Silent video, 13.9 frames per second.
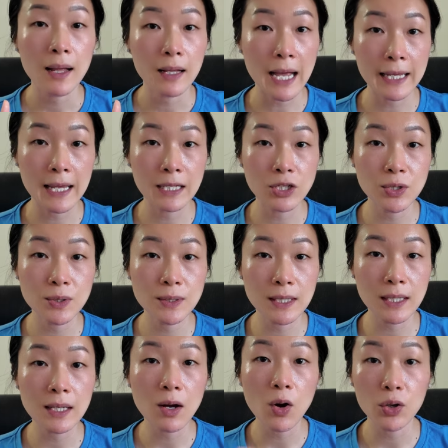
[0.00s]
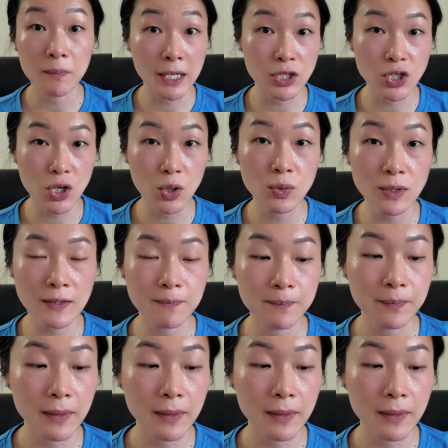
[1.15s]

I can use it on my toast.